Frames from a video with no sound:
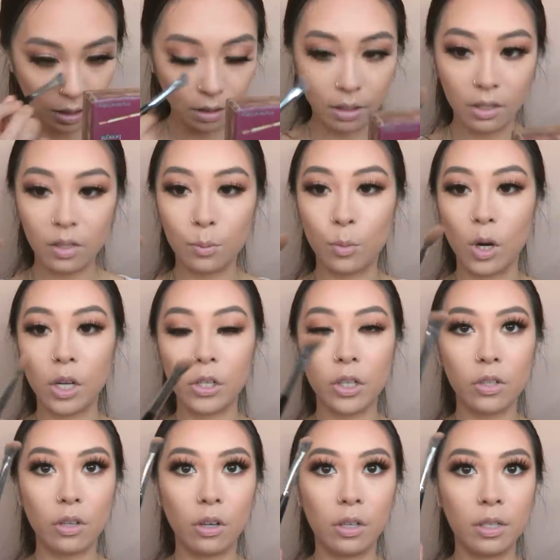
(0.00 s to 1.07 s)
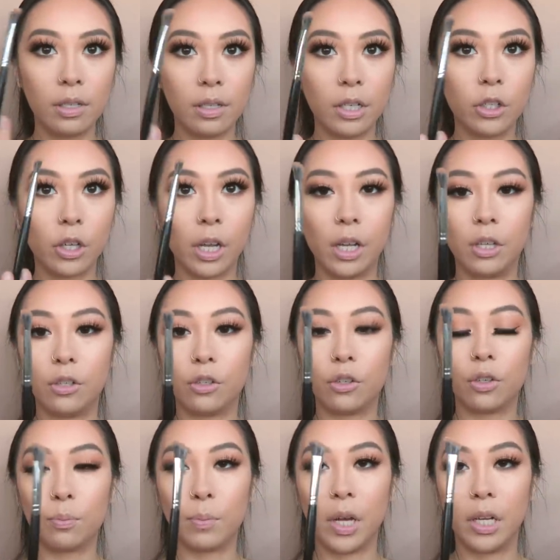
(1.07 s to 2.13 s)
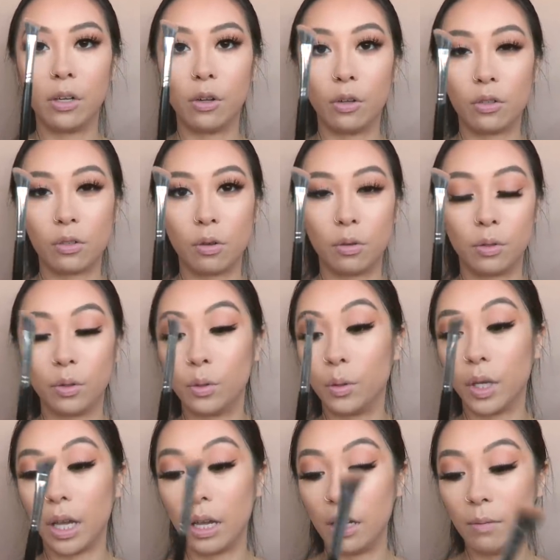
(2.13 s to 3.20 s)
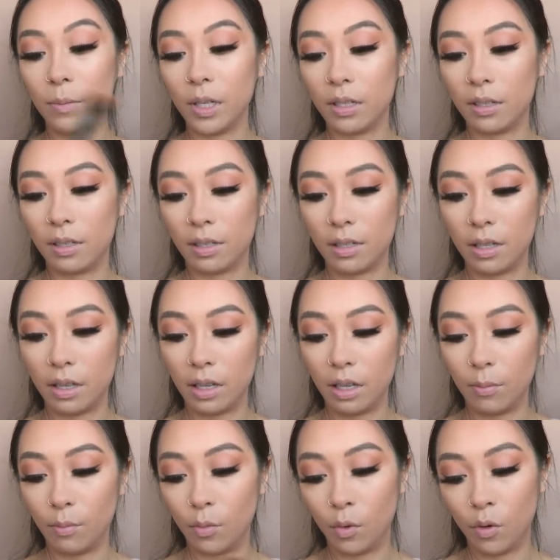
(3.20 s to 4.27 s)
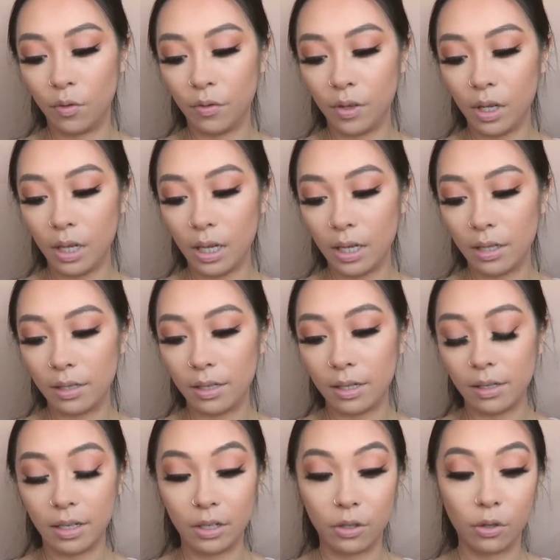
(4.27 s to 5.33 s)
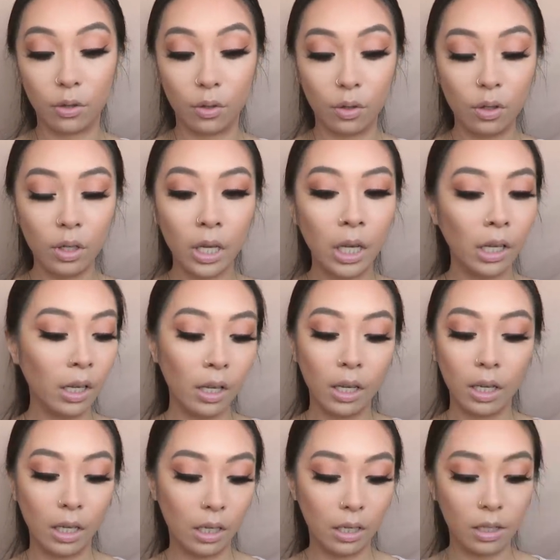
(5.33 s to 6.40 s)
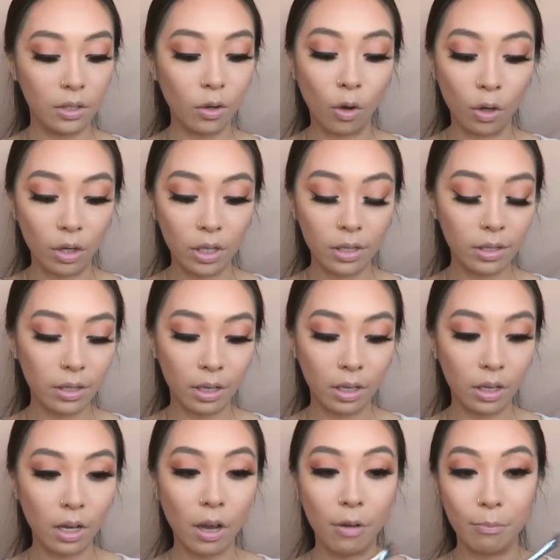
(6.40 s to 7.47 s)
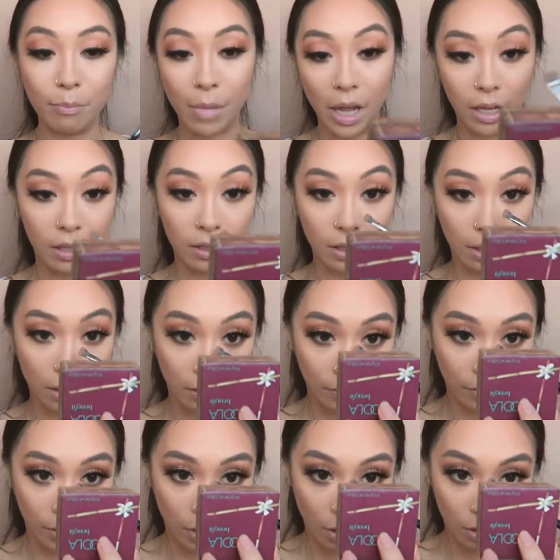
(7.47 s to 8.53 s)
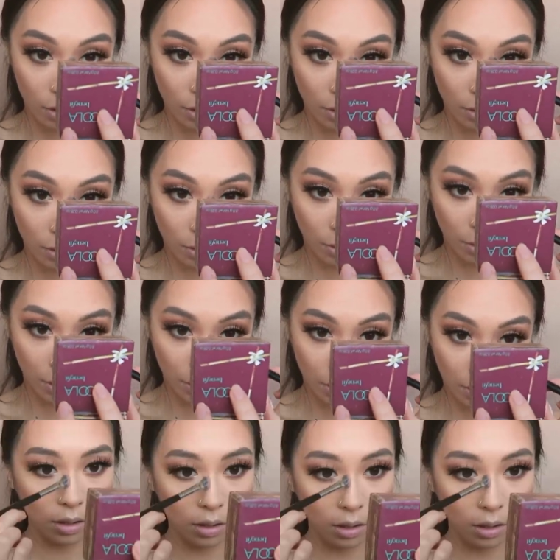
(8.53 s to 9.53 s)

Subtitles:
And this brush has honestly changed my nose contour game. This is the Morphe E62. It is honestly amazing for nose contour.